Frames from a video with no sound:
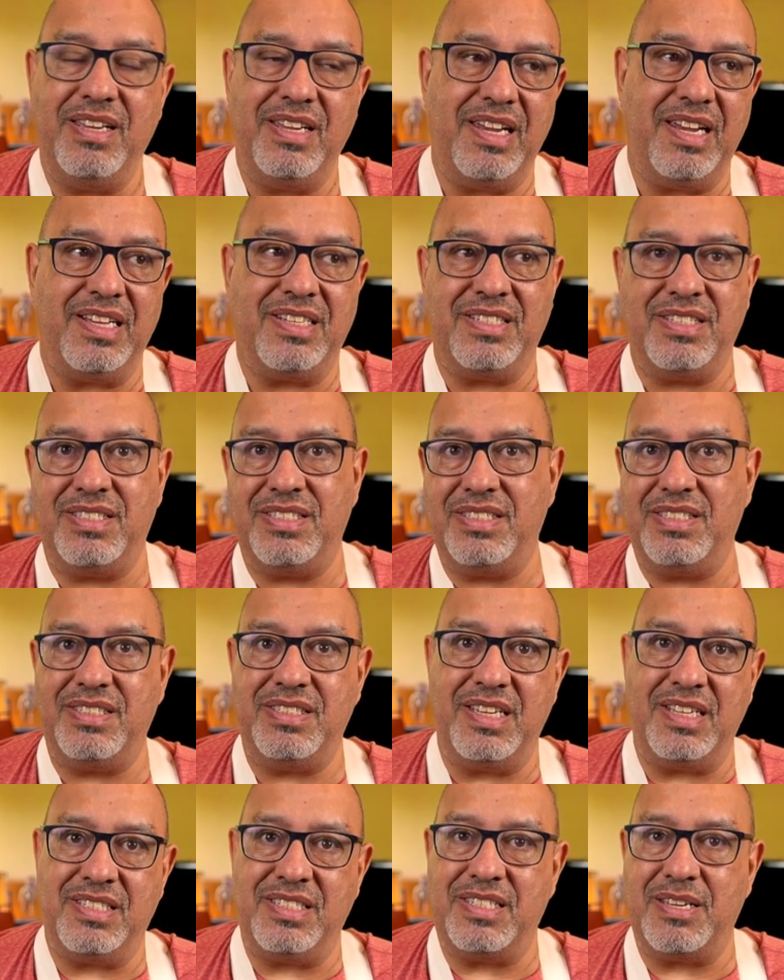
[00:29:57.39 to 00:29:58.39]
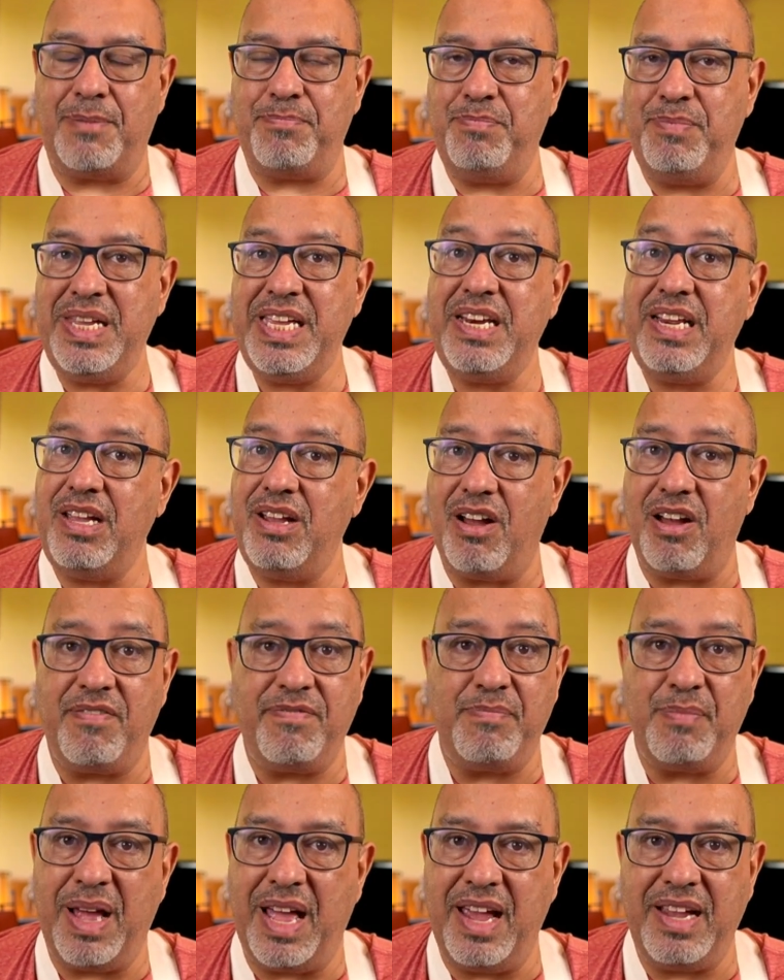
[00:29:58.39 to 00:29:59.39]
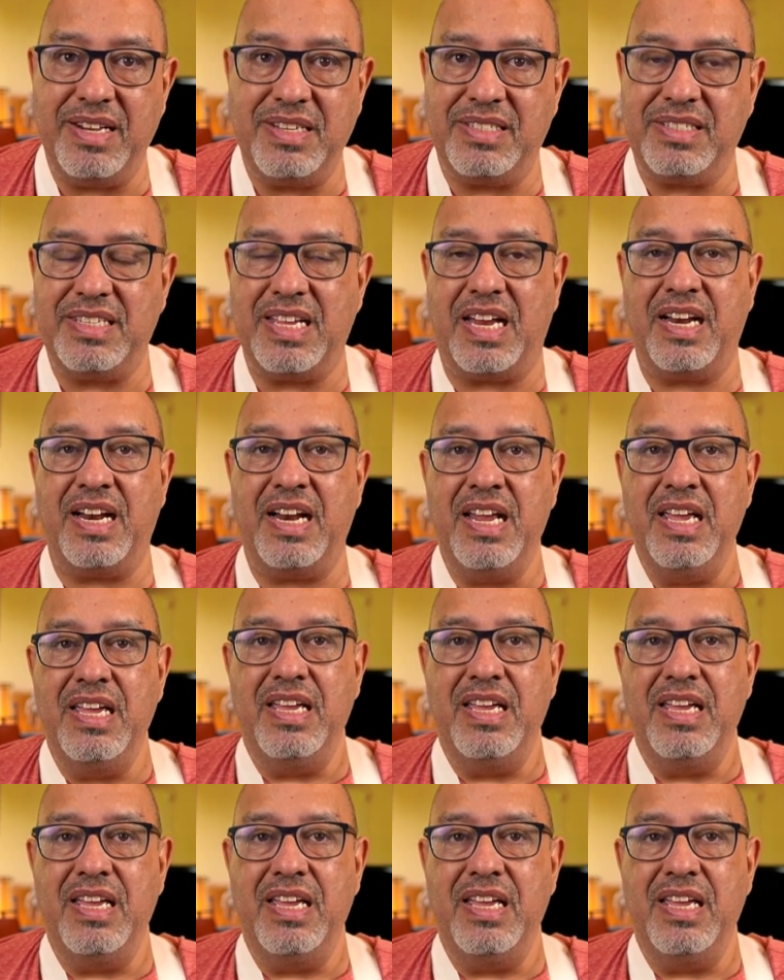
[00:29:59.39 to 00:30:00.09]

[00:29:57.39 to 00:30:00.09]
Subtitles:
it's a meeting of minds that